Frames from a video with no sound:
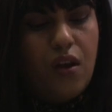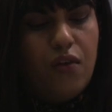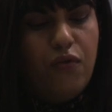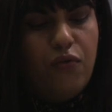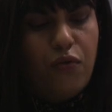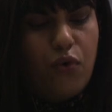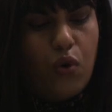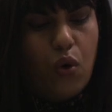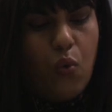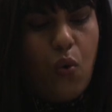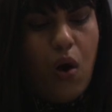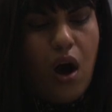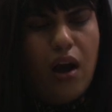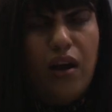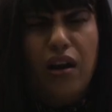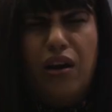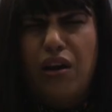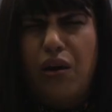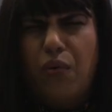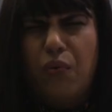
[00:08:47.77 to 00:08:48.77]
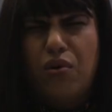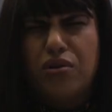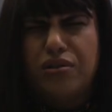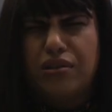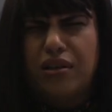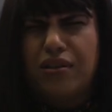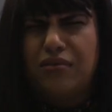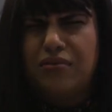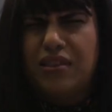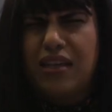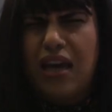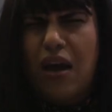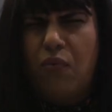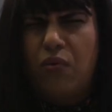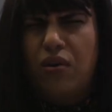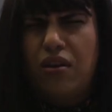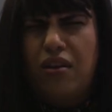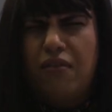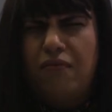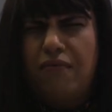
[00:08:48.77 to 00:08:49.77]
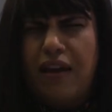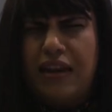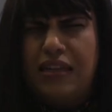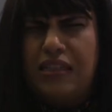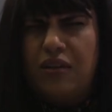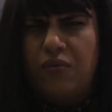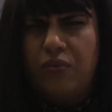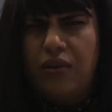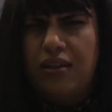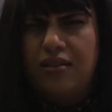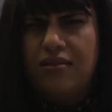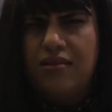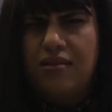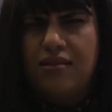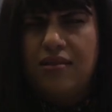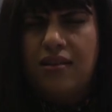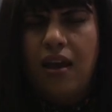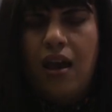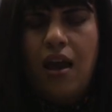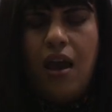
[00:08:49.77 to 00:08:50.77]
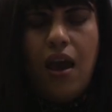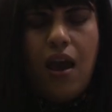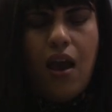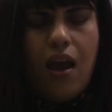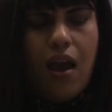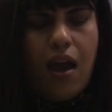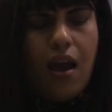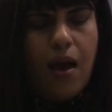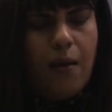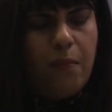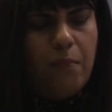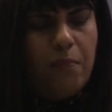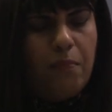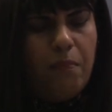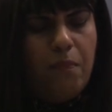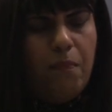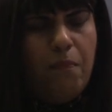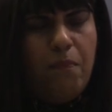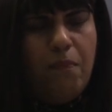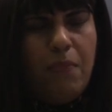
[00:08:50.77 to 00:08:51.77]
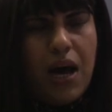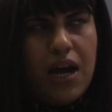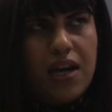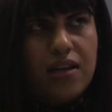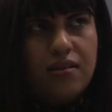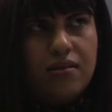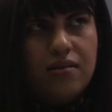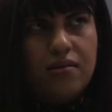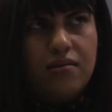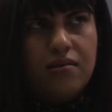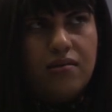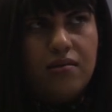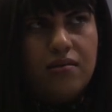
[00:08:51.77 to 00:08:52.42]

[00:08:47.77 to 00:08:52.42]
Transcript: for a while, and I was going to get one of the Fendi ones, but